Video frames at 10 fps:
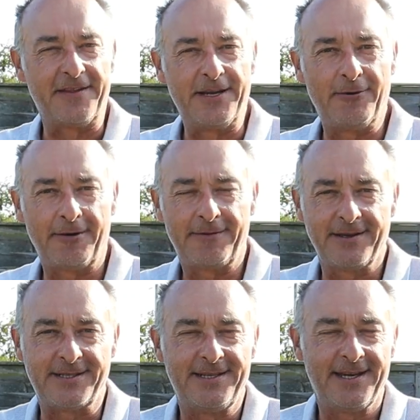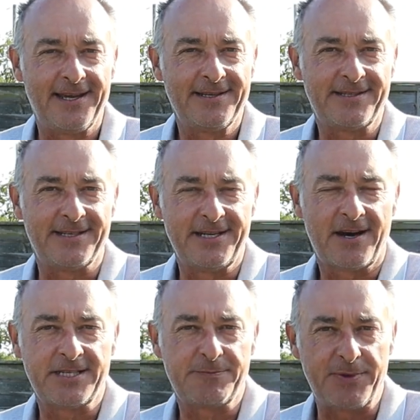What I would like today is a
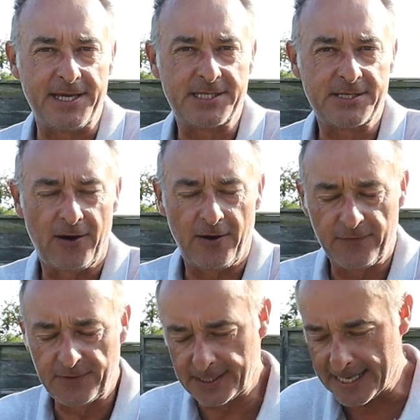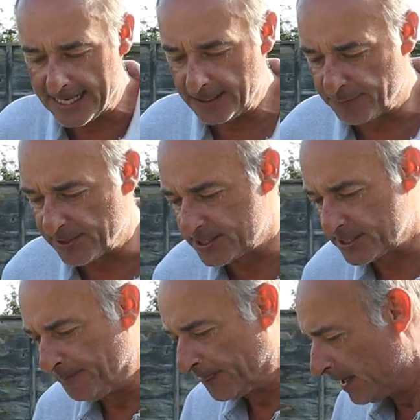nice piece of
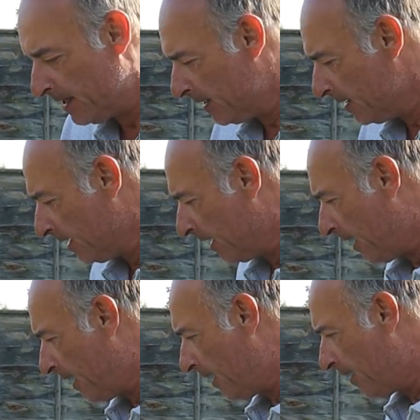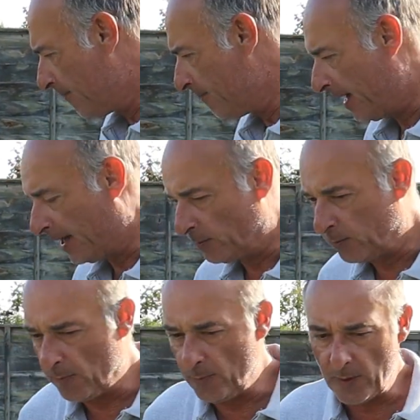Calabrese, and
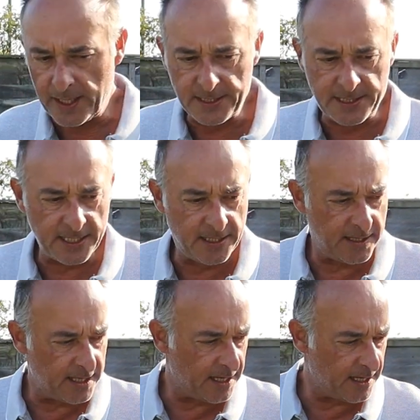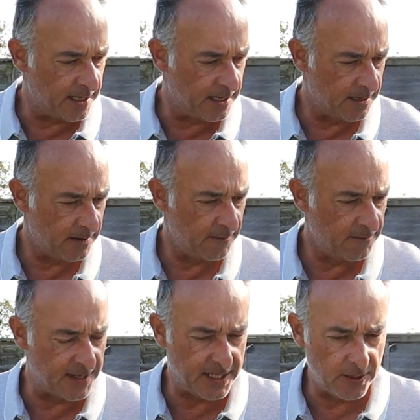when we did the
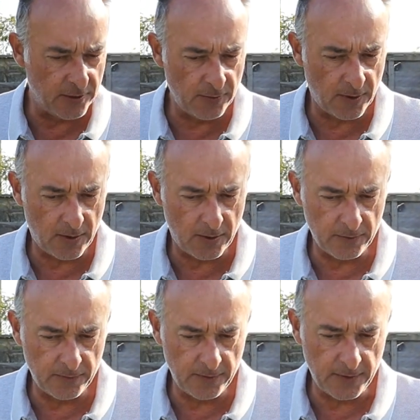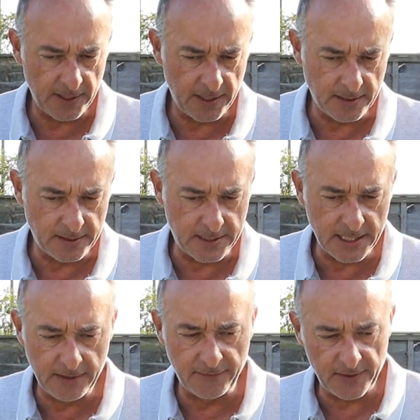video on the
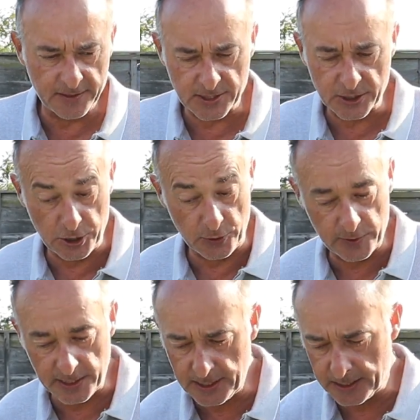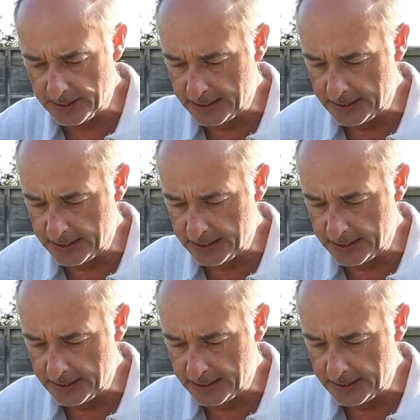dig versus no dig,